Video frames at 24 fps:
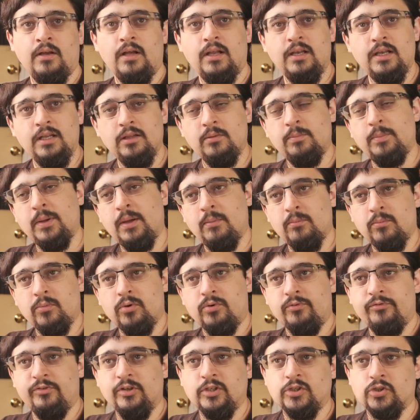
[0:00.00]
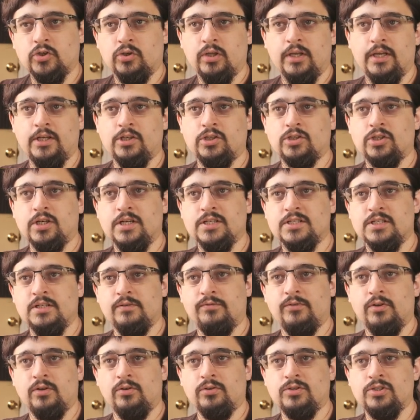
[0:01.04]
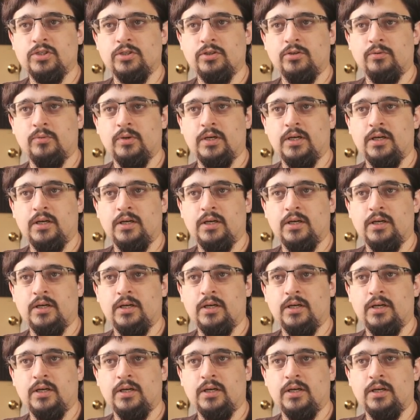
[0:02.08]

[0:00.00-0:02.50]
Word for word: a little bit more visual interest if you're to